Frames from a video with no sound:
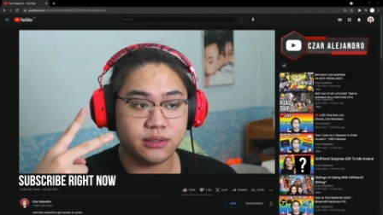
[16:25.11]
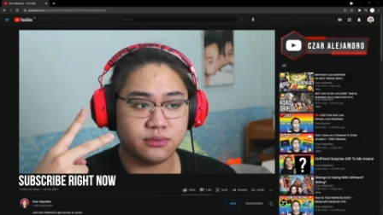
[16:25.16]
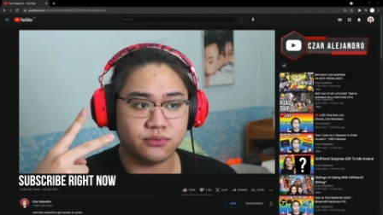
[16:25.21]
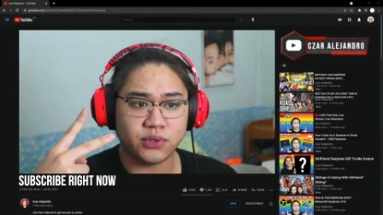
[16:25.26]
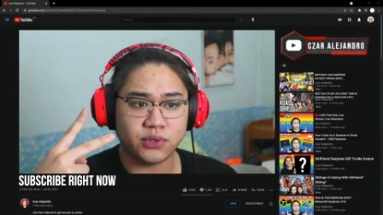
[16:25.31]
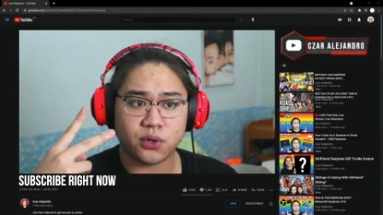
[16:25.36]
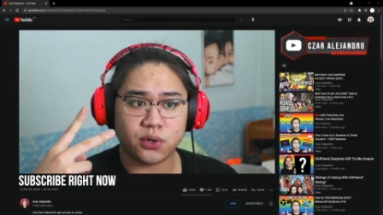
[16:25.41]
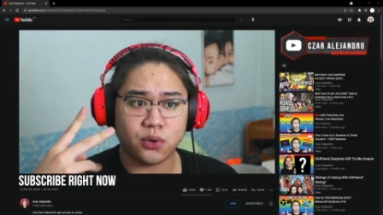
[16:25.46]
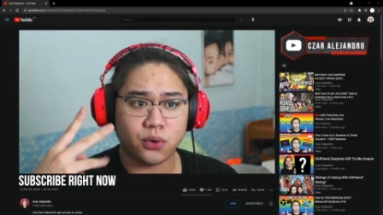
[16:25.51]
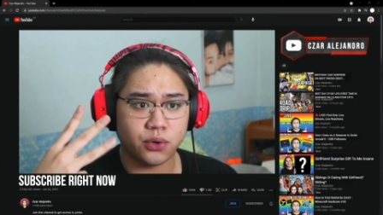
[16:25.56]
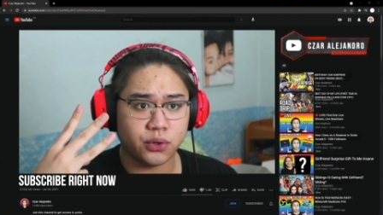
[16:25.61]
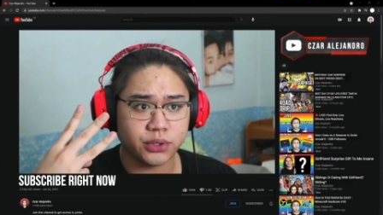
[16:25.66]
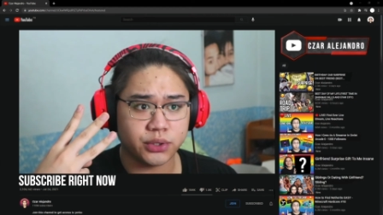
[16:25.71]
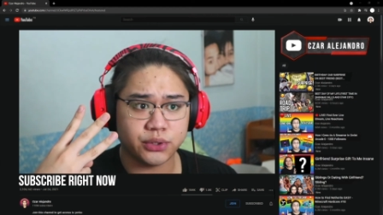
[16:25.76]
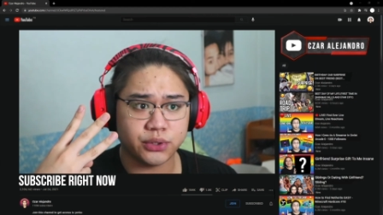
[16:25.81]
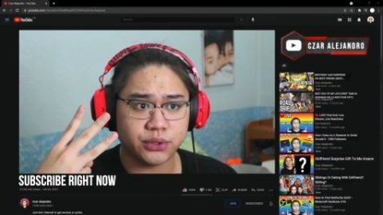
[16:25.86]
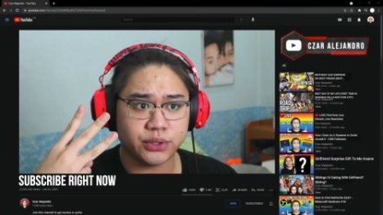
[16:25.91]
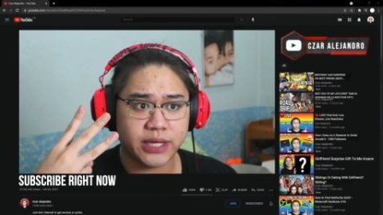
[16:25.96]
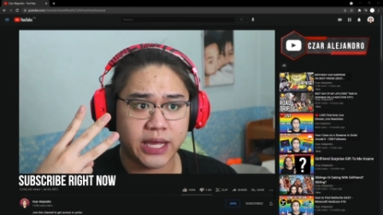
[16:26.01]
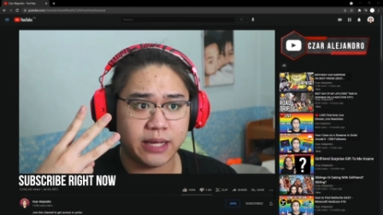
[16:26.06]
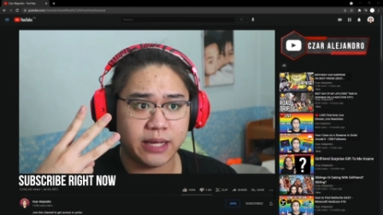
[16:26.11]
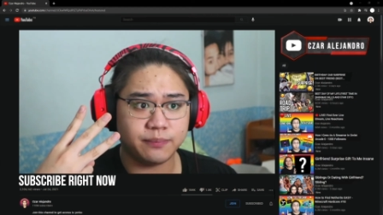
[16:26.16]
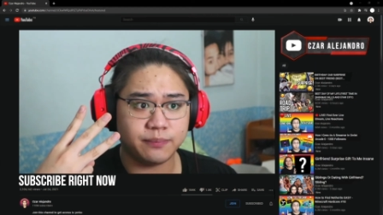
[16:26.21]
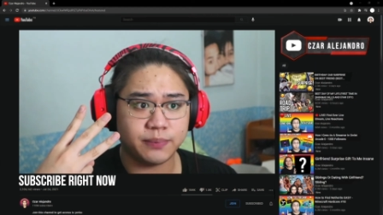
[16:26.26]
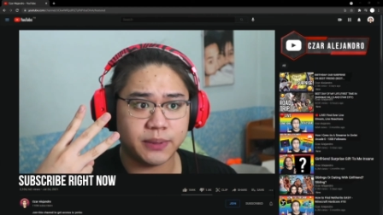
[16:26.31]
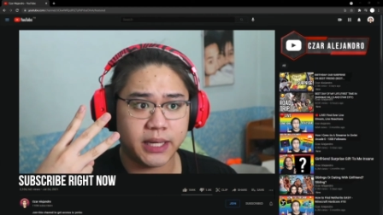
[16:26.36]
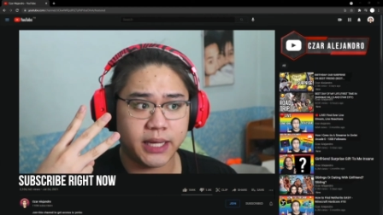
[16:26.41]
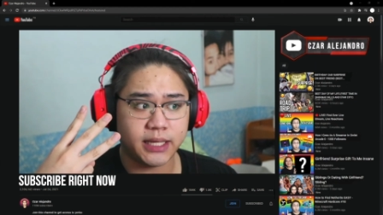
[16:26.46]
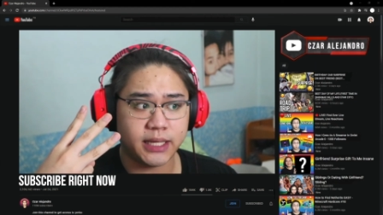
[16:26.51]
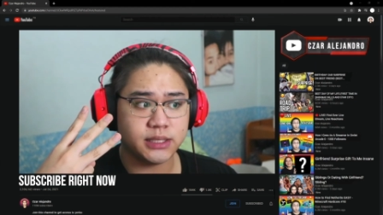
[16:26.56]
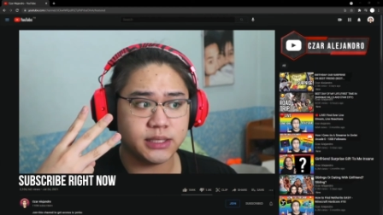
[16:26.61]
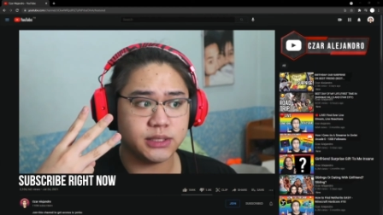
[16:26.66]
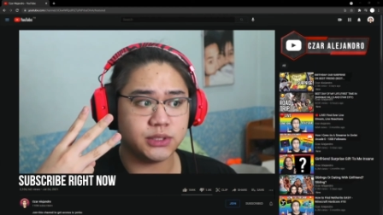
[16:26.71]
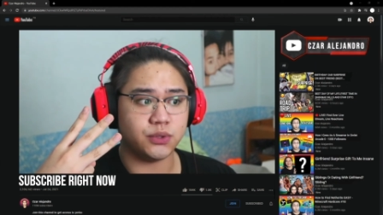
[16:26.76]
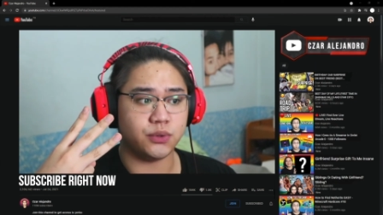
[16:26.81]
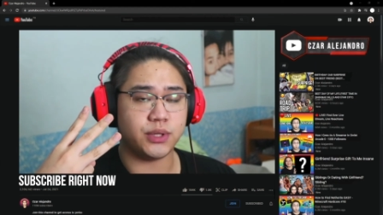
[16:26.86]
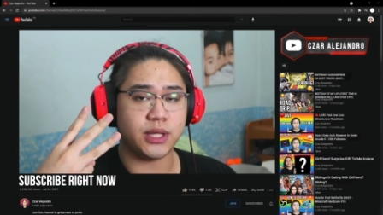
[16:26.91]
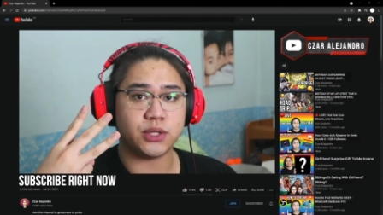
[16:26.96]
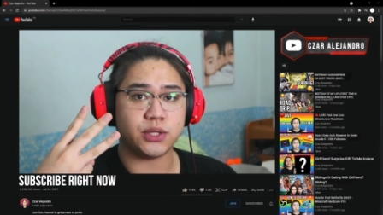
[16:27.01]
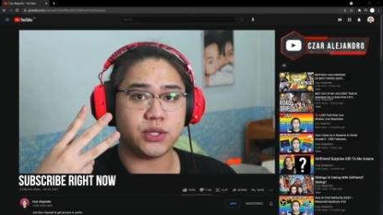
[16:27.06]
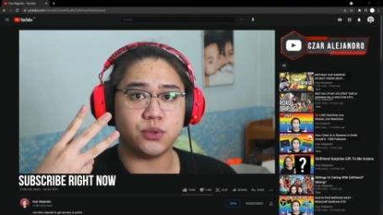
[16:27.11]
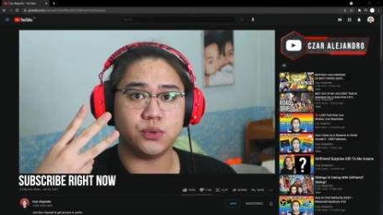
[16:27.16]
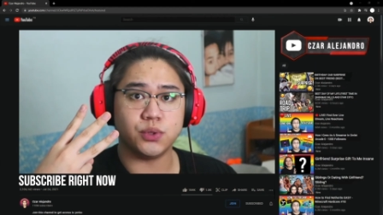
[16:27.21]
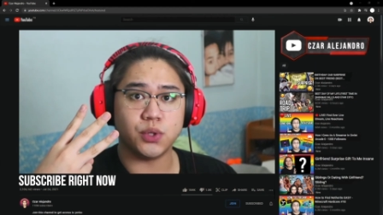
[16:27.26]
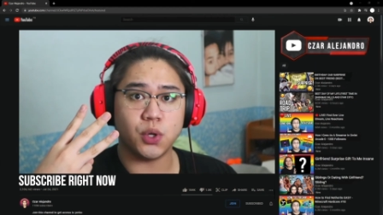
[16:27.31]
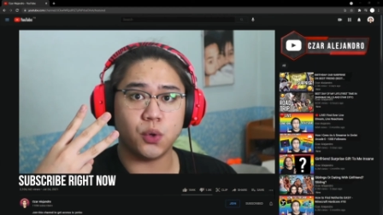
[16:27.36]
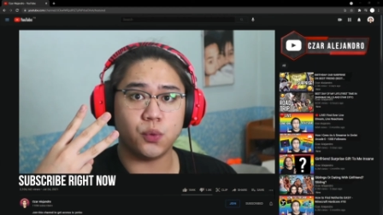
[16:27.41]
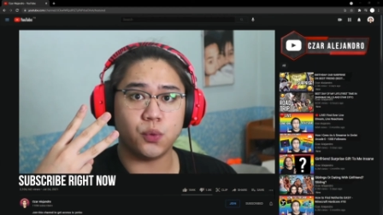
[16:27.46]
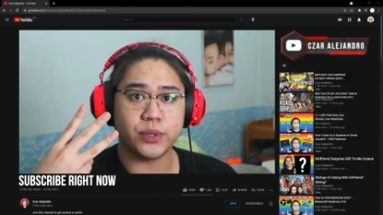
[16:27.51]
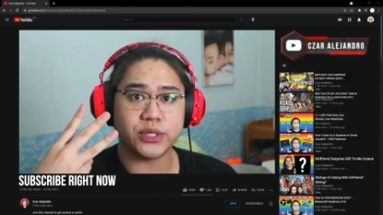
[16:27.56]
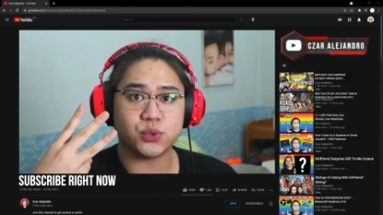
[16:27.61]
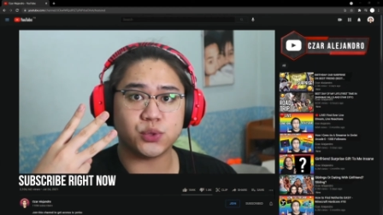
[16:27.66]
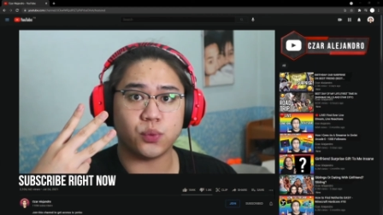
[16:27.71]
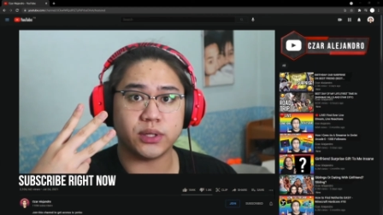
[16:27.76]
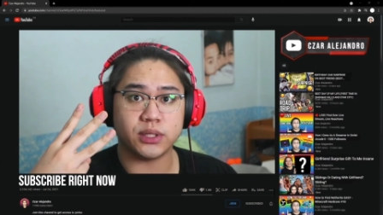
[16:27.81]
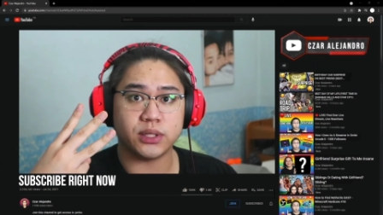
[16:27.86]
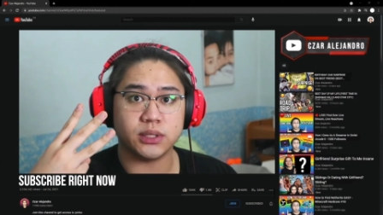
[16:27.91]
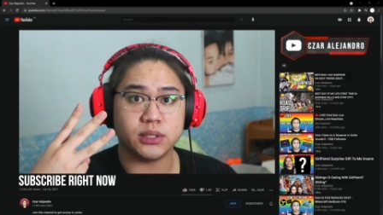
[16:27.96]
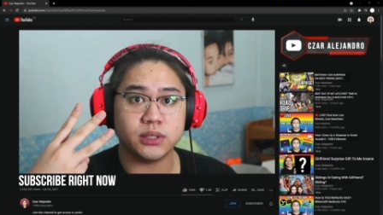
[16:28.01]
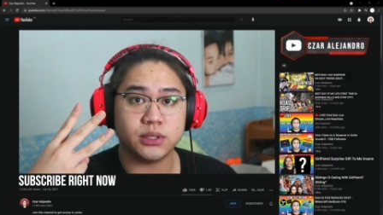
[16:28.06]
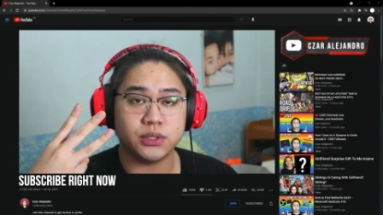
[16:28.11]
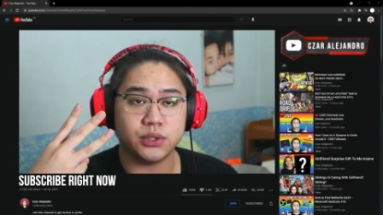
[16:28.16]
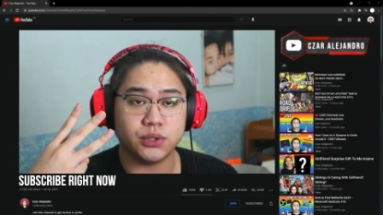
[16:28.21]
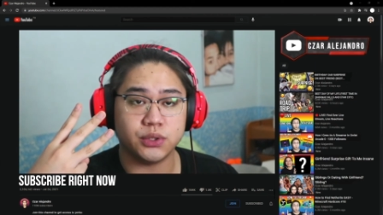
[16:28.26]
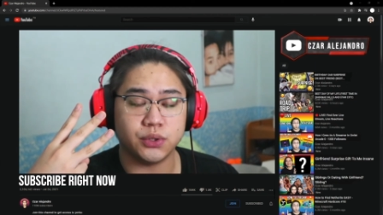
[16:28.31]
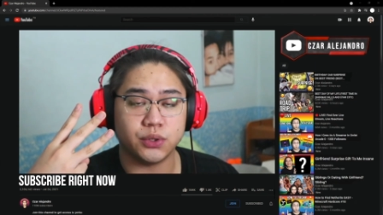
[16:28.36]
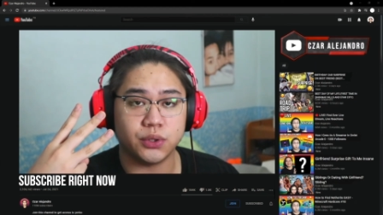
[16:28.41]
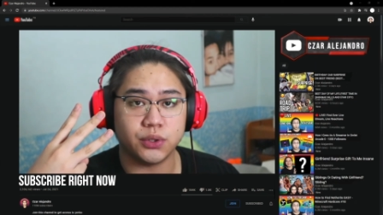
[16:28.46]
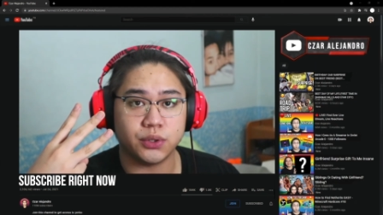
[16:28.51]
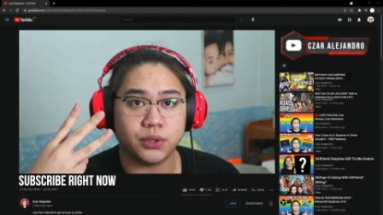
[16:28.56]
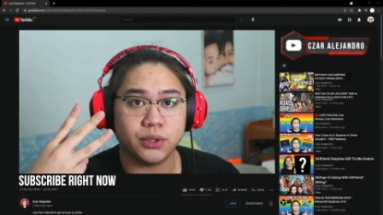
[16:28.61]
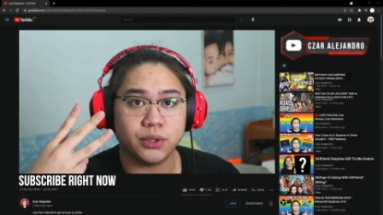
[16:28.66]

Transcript: record your gameplay so that you know which one you're